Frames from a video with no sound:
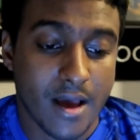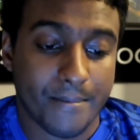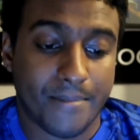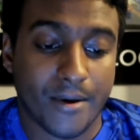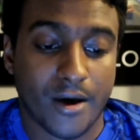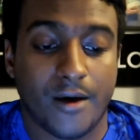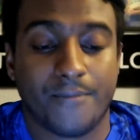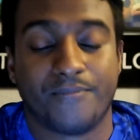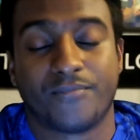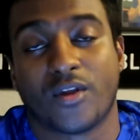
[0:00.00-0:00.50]

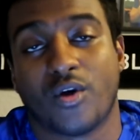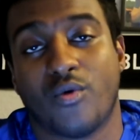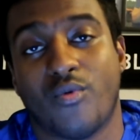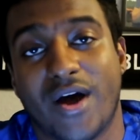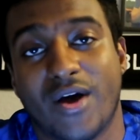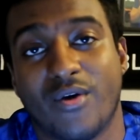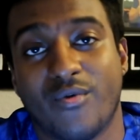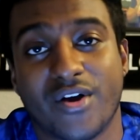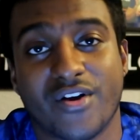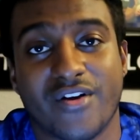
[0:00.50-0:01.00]
But
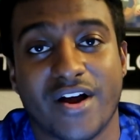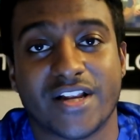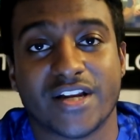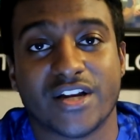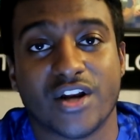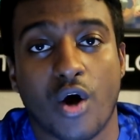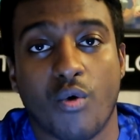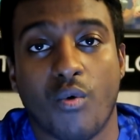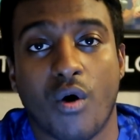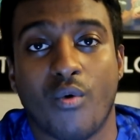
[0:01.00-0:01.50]
we
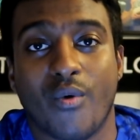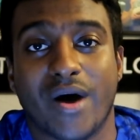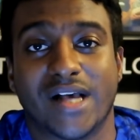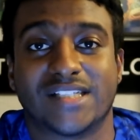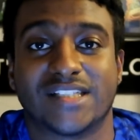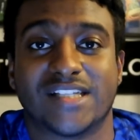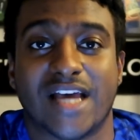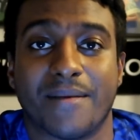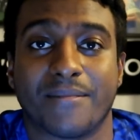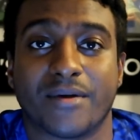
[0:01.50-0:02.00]
already know what
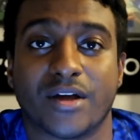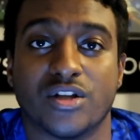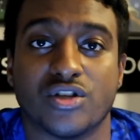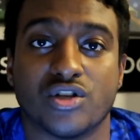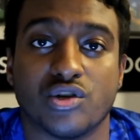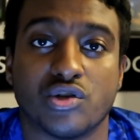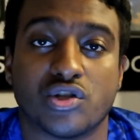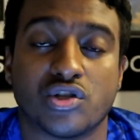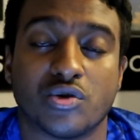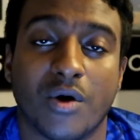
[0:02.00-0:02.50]
West Ham can
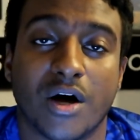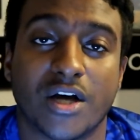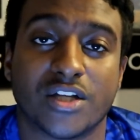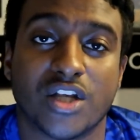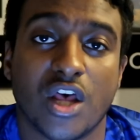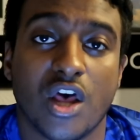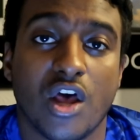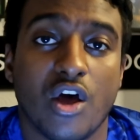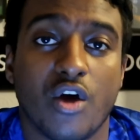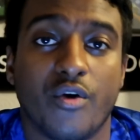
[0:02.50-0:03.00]
do to us.